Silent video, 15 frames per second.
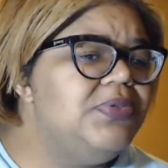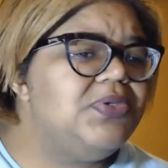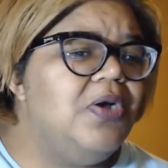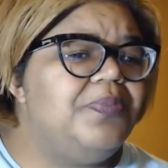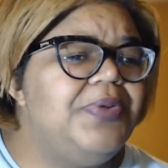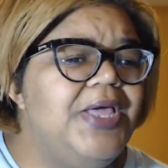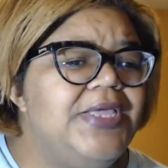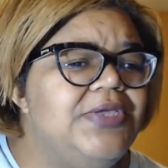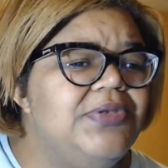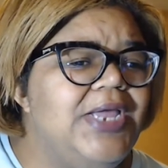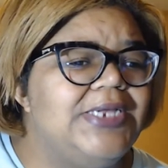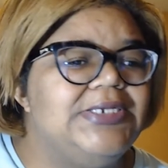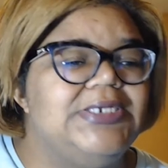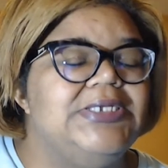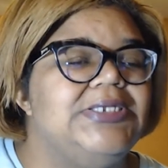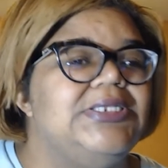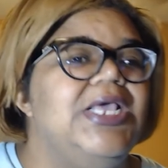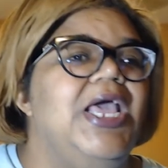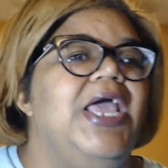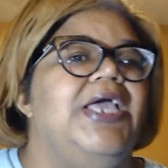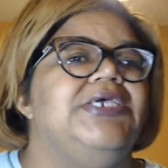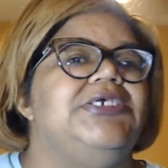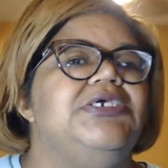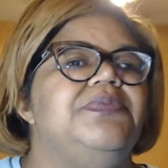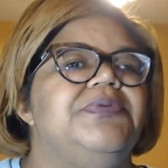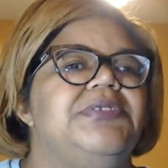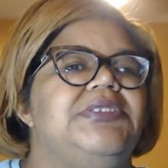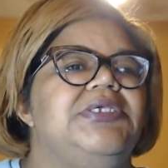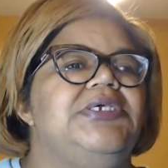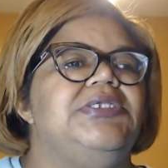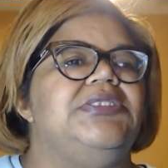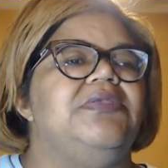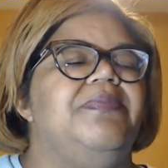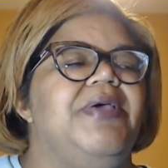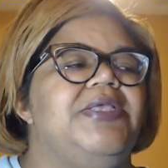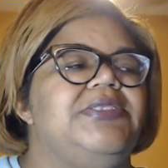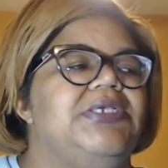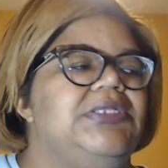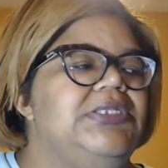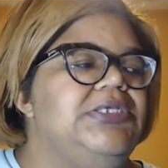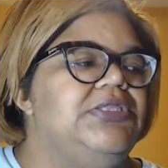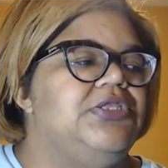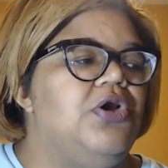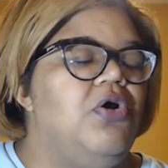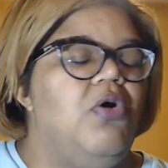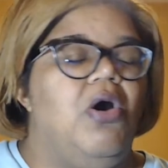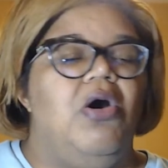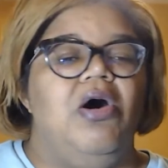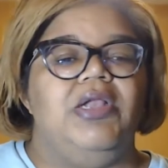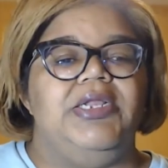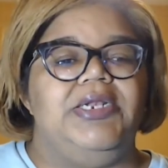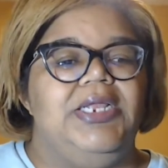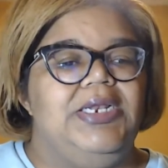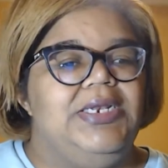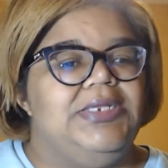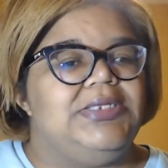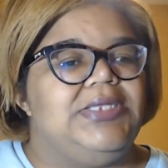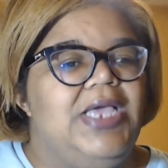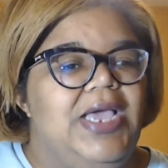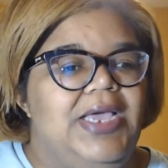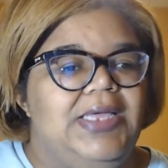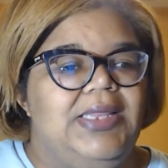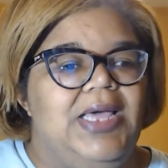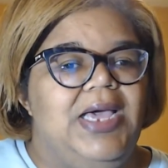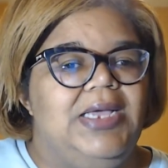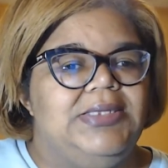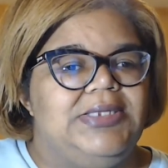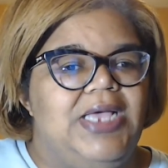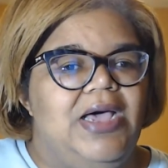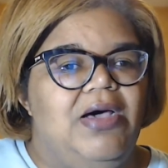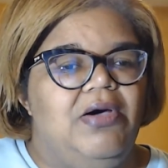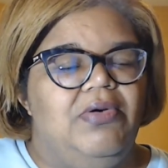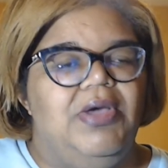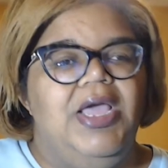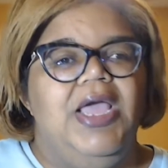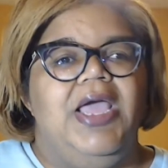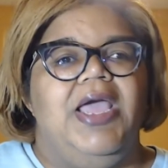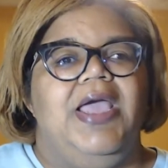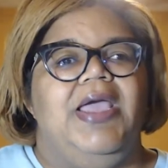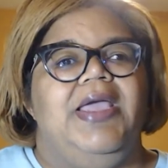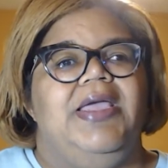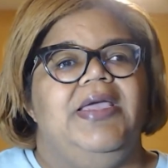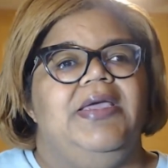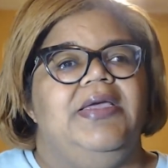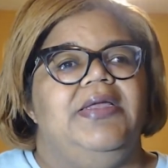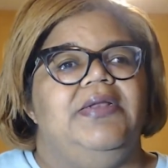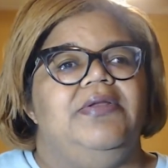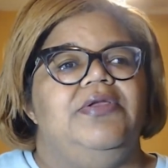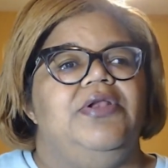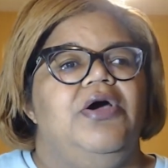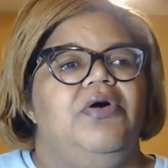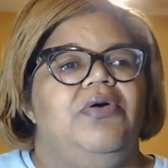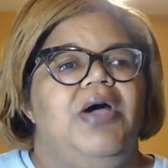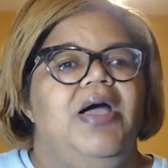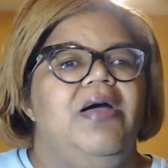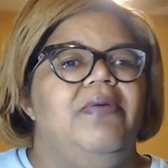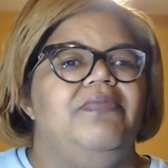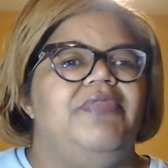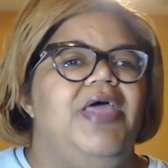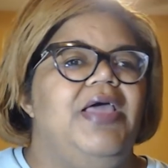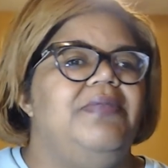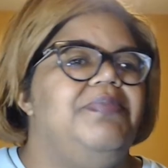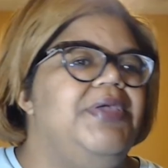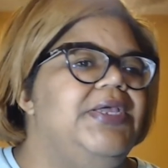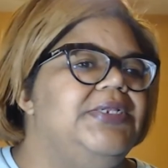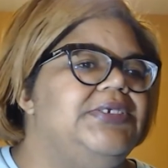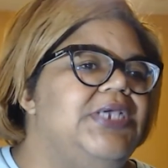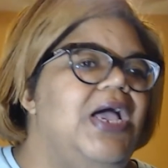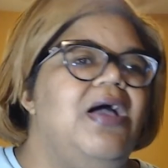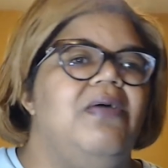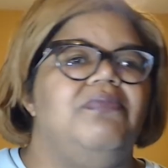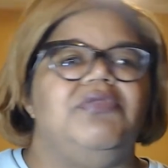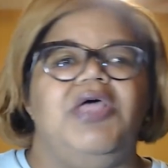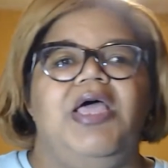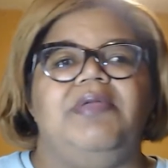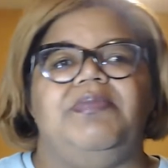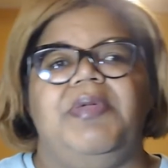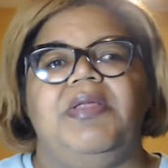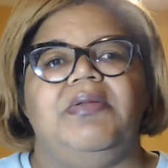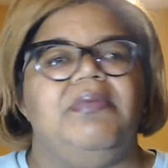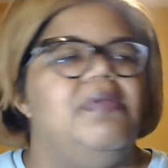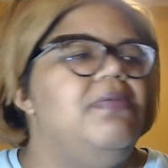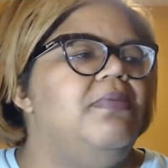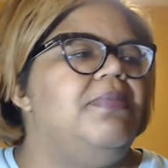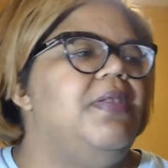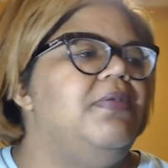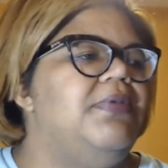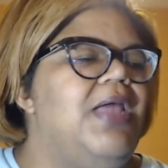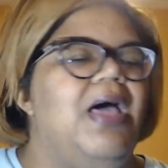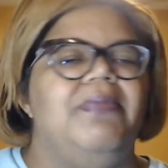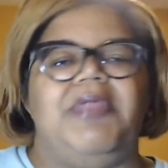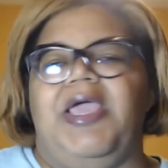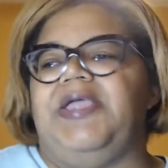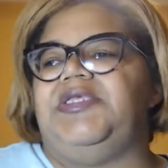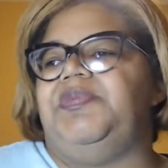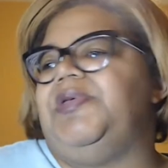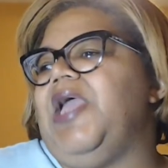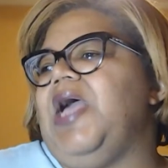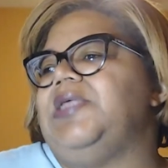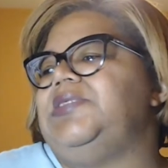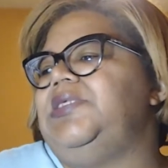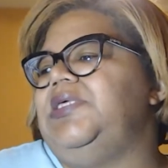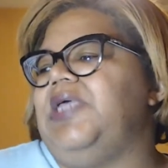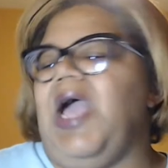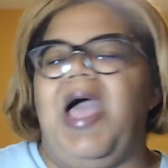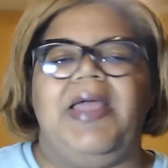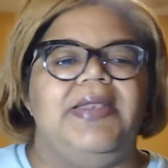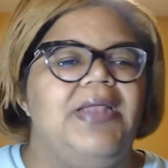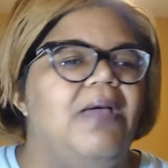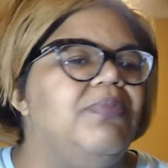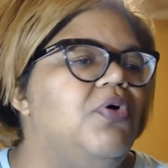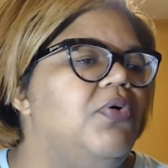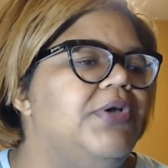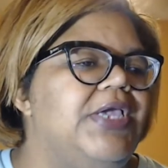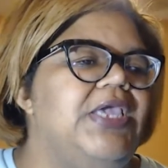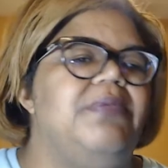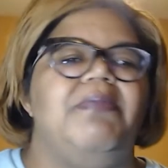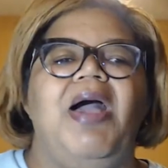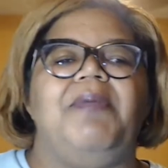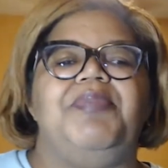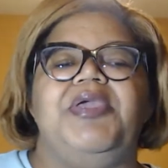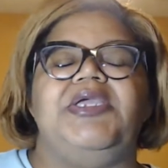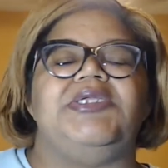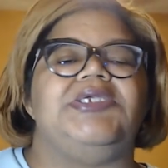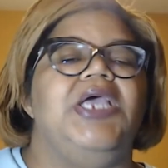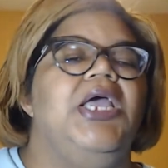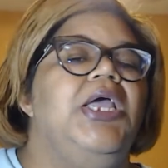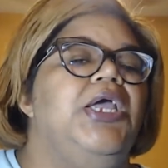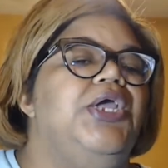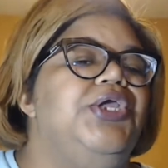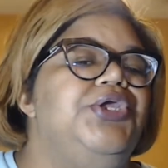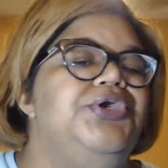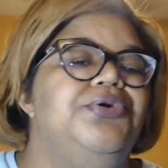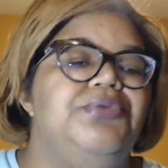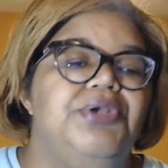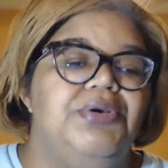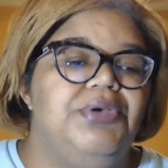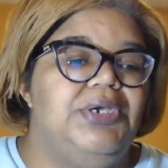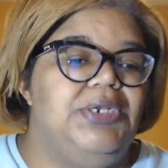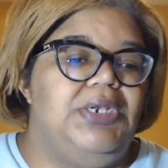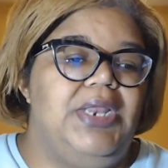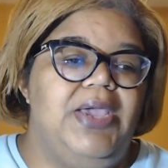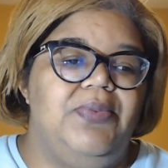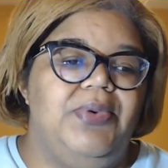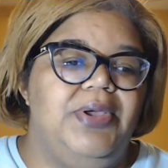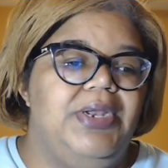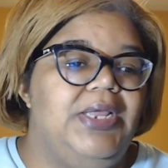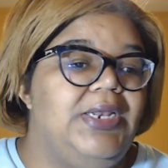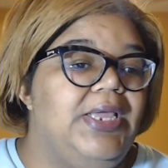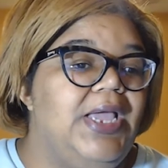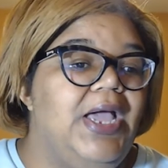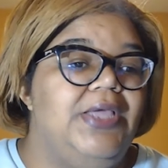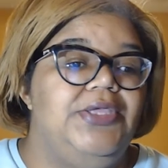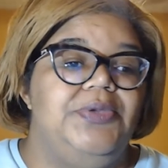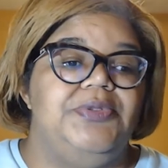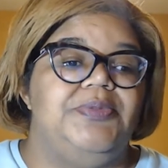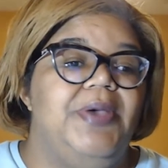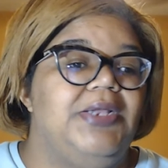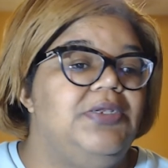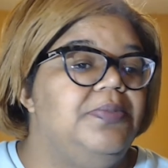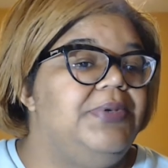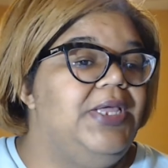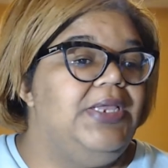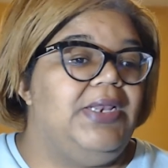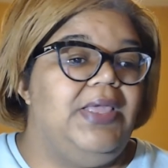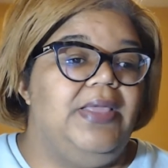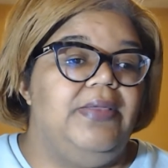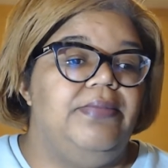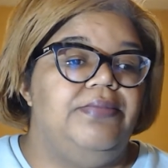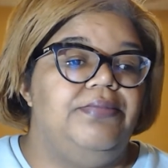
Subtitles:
to play you like this. And she proceeds to basically throw all of Nene's taglines out. And, you know, I'm that bitch. I'm that blah, blah, blah, blah. I'm the HBIC. I'm going to keep my peach. You know good and damn well that ain't how you was about to play that.